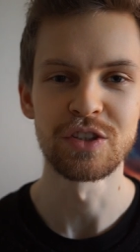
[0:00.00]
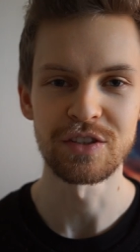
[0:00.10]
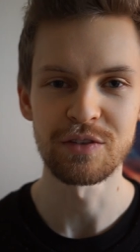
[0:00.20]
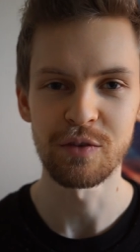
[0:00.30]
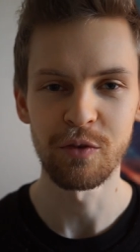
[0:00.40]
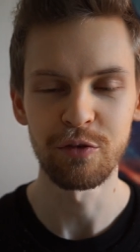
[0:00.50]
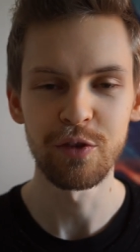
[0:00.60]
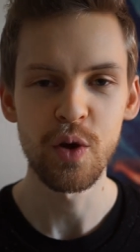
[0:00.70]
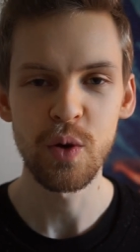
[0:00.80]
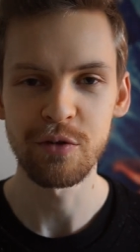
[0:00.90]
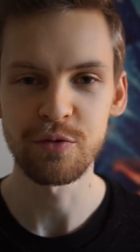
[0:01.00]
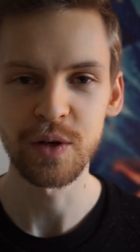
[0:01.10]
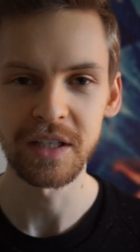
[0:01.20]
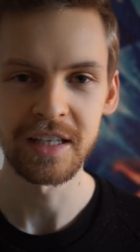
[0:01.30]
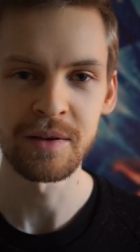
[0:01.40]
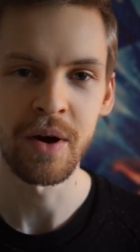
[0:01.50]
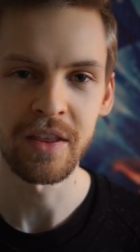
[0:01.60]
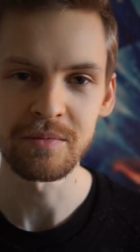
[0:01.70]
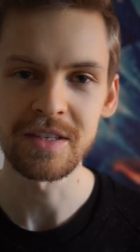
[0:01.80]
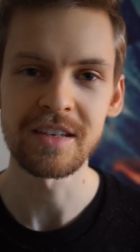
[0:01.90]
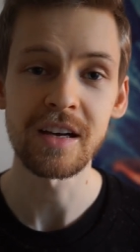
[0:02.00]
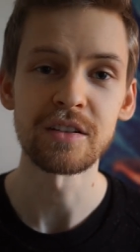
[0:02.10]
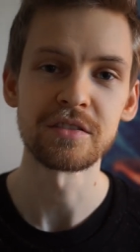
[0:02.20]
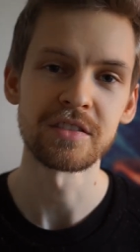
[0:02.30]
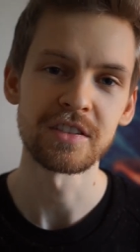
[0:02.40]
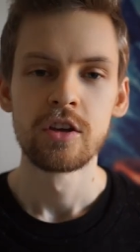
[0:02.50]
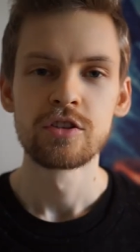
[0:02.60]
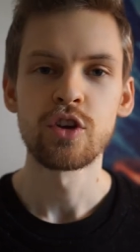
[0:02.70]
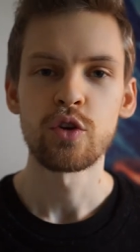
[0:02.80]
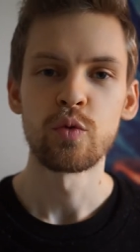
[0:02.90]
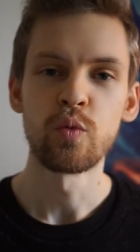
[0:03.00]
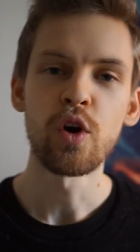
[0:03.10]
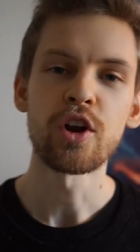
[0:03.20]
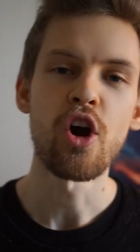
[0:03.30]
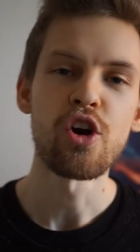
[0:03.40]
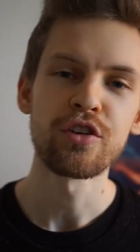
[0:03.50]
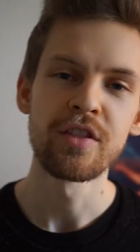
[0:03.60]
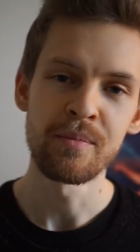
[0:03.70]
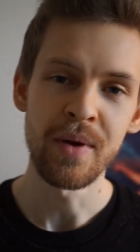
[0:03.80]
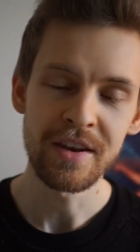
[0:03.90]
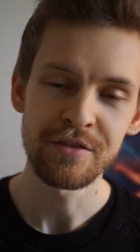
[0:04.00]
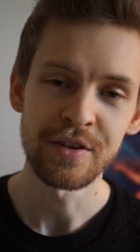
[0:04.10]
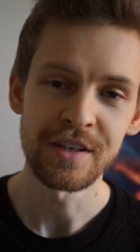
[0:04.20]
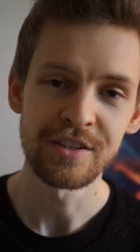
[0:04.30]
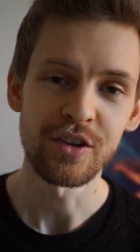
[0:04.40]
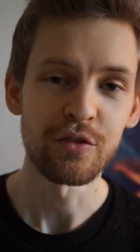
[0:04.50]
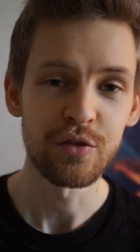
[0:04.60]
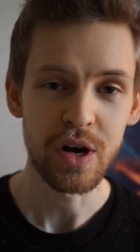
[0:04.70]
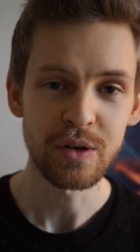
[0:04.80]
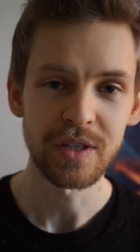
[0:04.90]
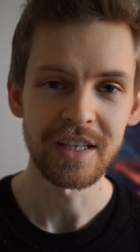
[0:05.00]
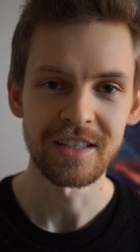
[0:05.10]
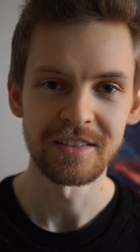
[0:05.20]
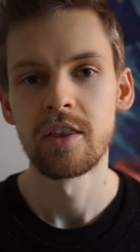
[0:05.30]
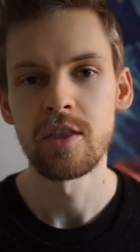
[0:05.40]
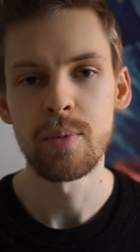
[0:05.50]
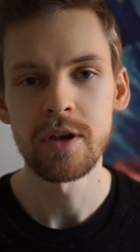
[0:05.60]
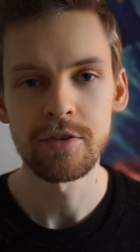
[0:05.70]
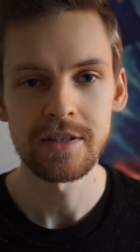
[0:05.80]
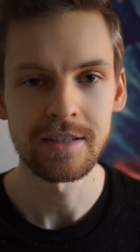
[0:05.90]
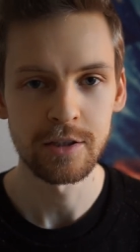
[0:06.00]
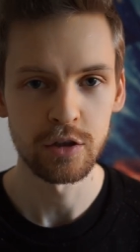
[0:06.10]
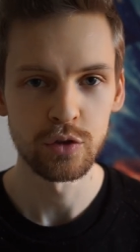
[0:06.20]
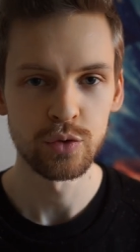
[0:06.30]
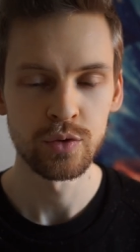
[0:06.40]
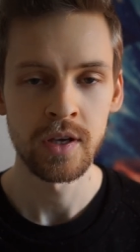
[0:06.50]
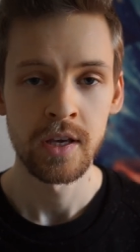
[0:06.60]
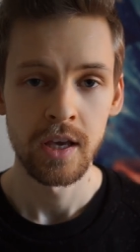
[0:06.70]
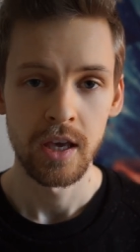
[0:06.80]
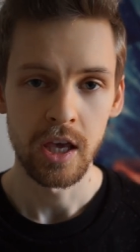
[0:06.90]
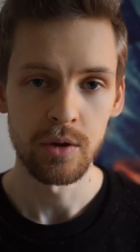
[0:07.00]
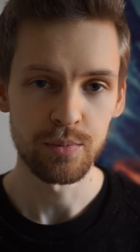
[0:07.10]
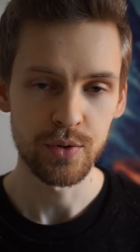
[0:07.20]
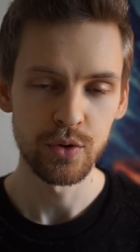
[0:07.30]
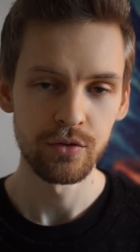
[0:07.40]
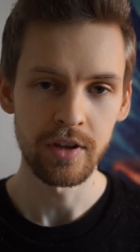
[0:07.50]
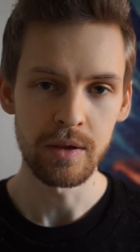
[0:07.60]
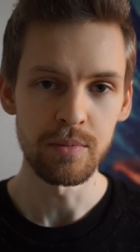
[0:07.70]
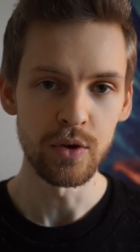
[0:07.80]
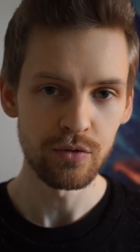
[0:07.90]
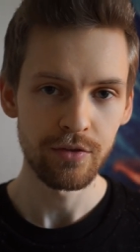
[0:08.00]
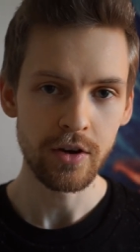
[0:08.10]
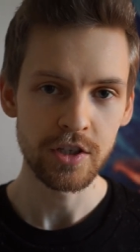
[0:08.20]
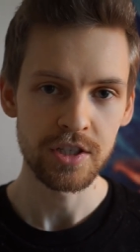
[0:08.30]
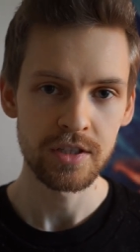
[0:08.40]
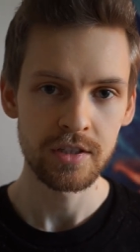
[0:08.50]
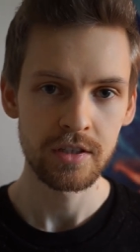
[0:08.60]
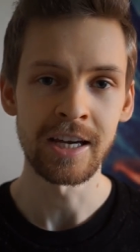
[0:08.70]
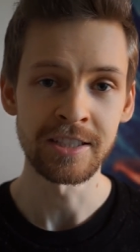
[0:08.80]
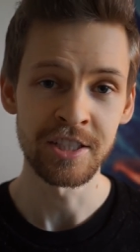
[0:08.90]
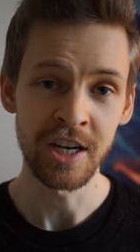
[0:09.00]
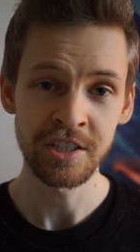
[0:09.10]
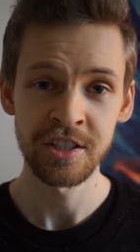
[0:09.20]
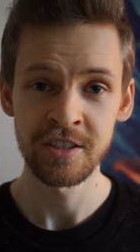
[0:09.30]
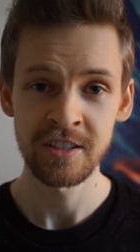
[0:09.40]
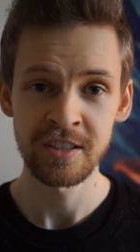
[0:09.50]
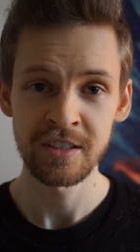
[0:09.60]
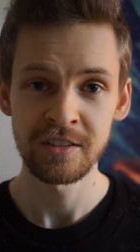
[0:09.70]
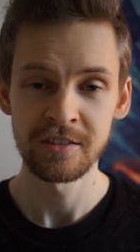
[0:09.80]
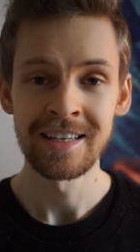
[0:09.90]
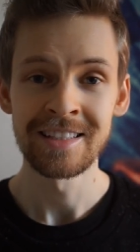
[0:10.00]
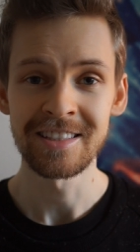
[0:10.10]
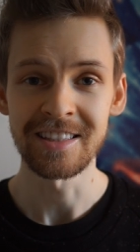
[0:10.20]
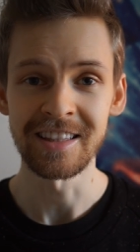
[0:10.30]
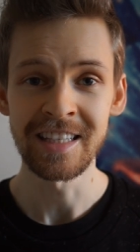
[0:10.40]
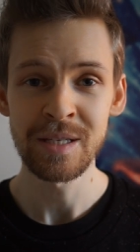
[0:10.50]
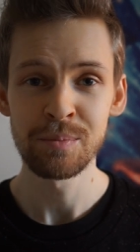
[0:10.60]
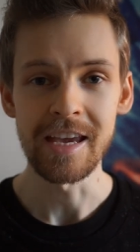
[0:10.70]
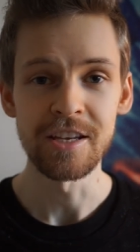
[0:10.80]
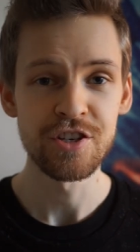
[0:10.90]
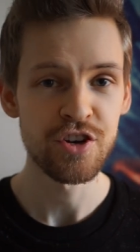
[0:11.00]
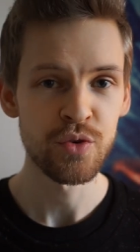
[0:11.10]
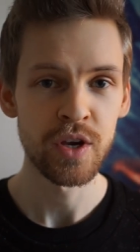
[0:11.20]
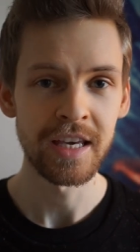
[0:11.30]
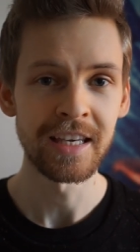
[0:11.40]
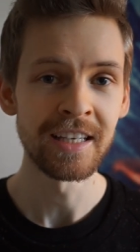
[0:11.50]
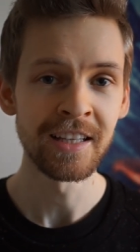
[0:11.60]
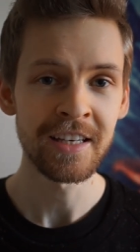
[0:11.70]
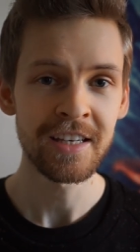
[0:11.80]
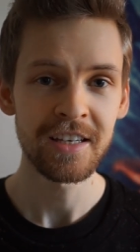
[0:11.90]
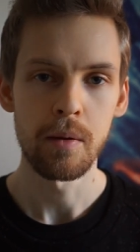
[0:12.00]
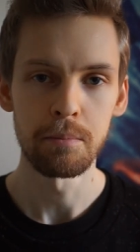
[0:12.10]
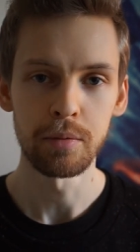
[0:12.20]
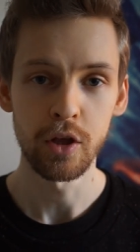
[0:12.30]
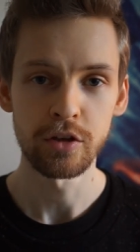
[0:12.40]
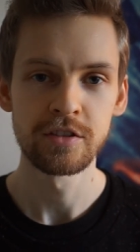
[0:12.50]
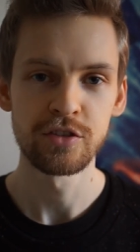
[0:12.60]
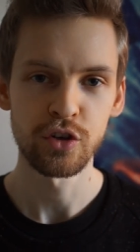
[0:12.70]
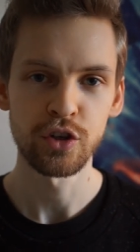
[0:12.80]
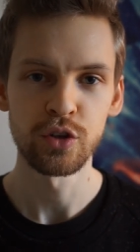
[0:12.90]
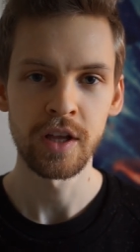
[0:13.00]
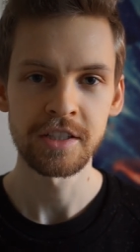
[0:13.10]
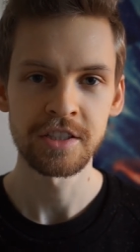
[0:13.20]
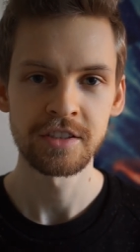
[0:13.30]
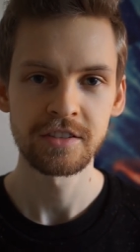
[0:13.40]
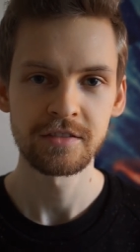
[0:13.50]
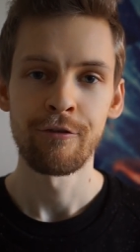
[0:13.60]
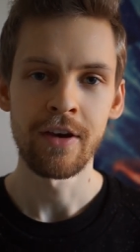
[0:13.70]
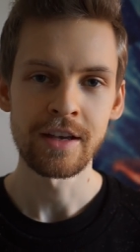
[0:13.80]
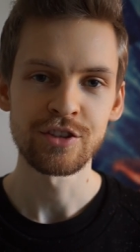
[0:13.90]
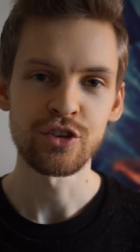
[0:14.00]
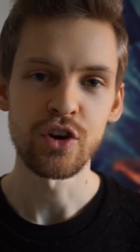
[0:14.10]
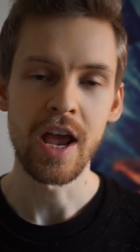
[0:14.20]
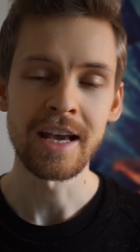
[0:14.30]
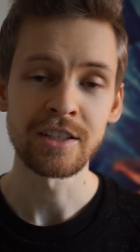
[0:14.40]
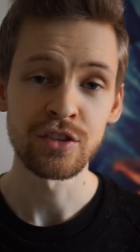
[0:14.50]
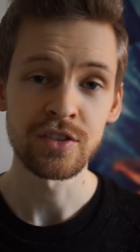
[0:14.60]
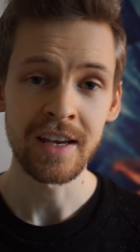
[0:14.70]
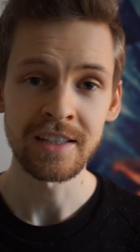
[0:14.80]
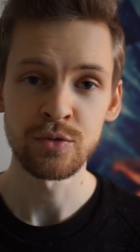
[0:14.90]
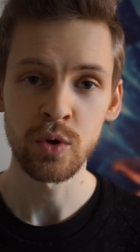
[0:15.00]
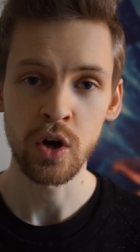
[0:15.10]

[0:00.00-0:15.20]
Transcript: just flowing freely by themselves. So what are the benefits of grounding? The benefits include improved immune function, digestion, sleep, injury healing, blood circulation, faster exercise